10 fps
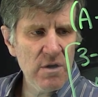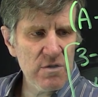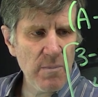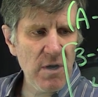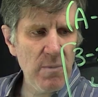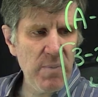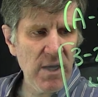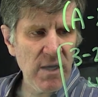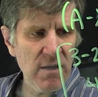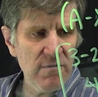I'm going to
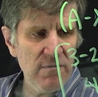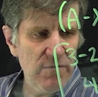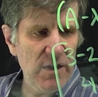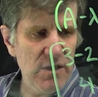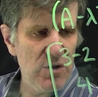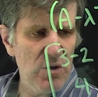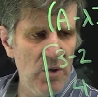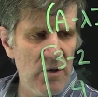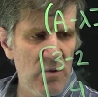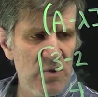pick v2
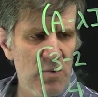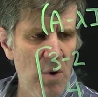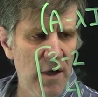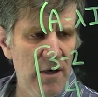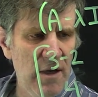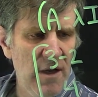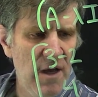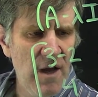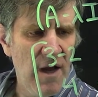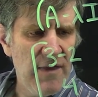equals 1.
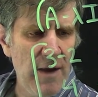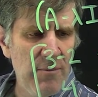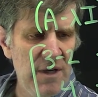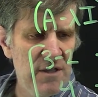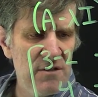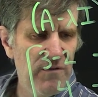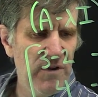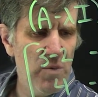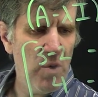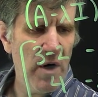That means
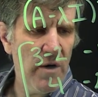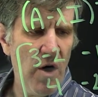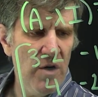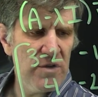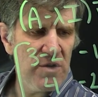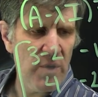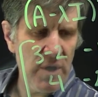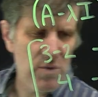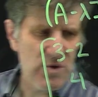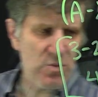v1 also
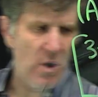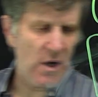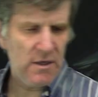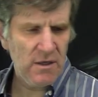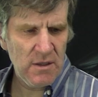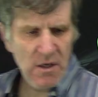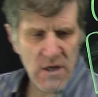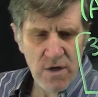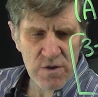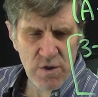equals 1.
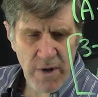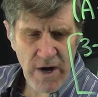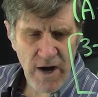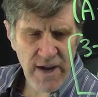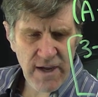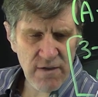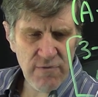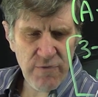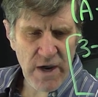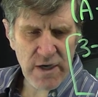So my
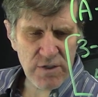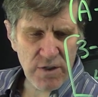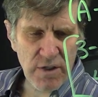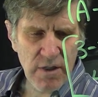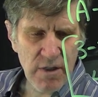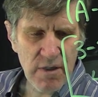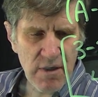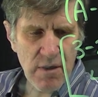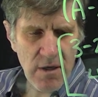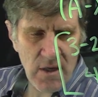eigenvector
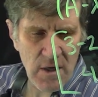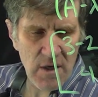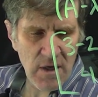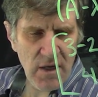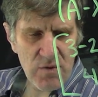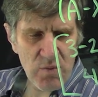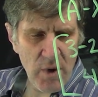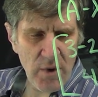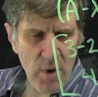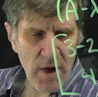is
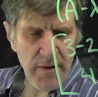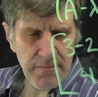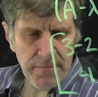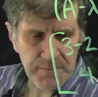1, 1.